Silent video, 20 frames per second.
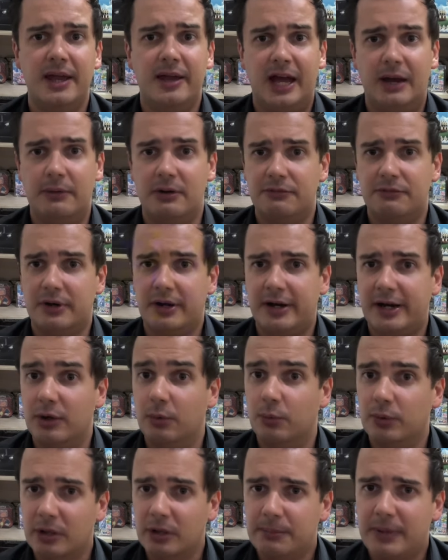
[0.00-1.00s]
However, I
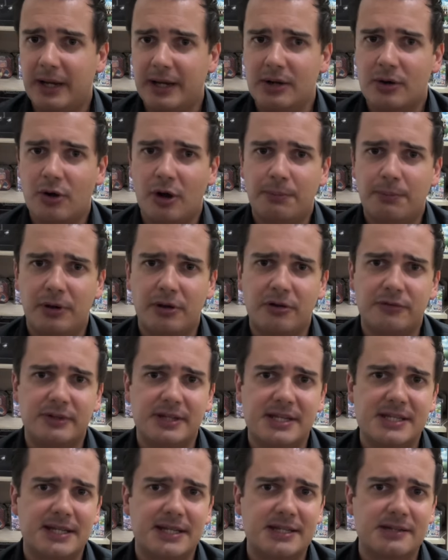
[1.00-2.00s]
will buy a couple of
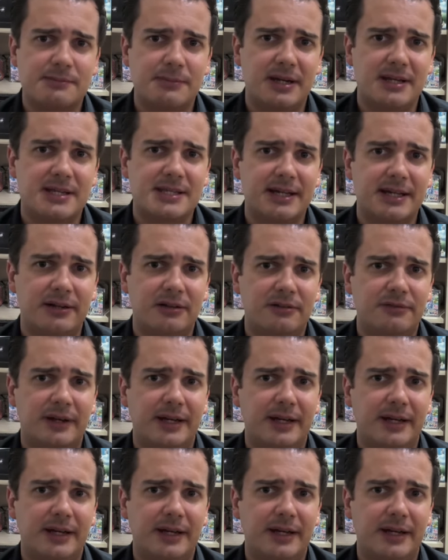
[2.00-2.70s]
these sets myself.